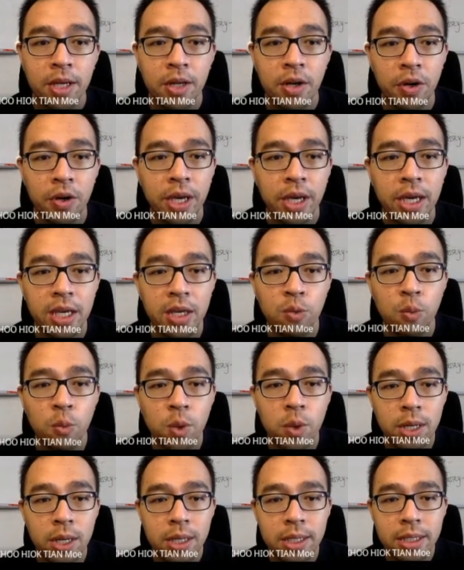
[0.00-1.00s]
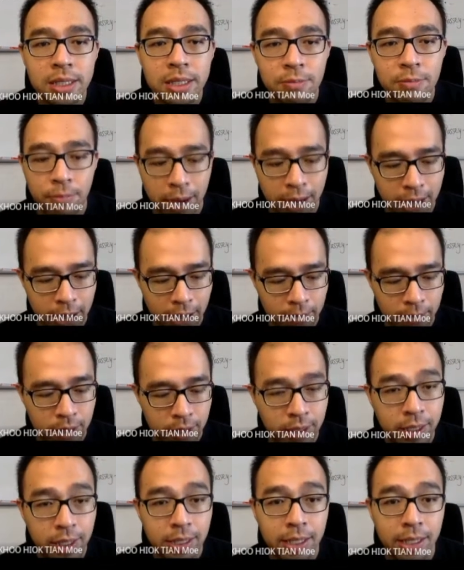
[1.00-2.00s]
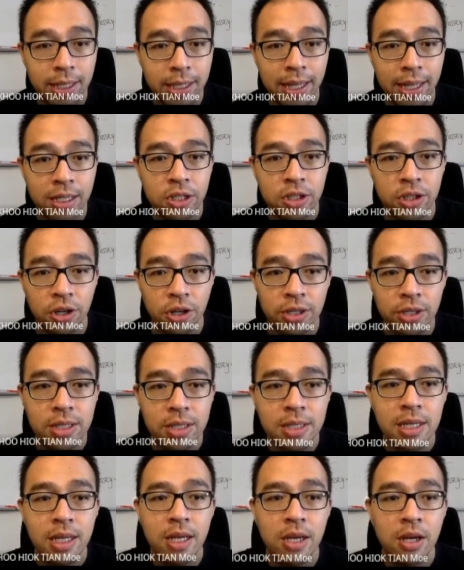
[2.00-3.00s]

Okay, it works by emitting electrons,